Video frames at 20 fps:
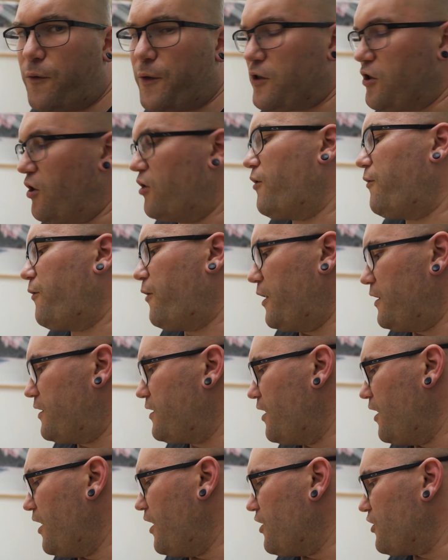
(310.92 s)

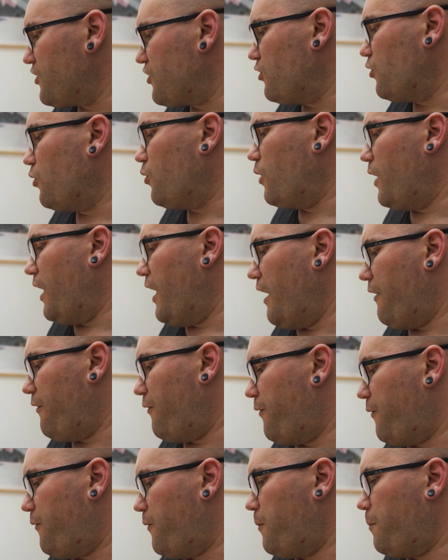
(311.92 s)
photographers, so
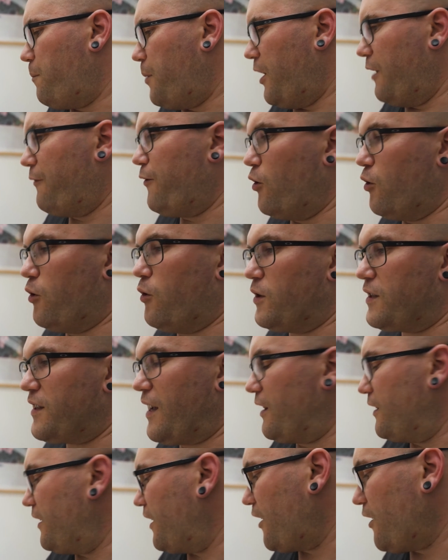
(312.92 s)
if you're
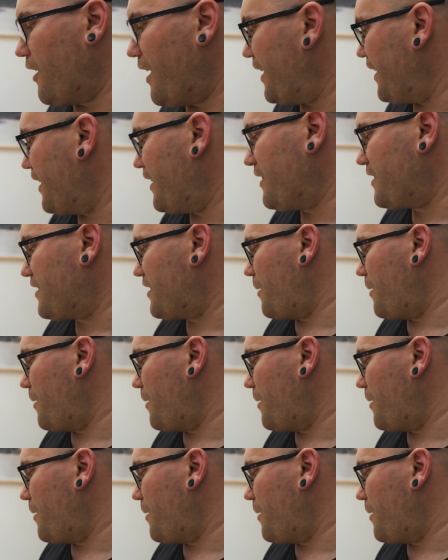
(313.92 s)
selling to clients,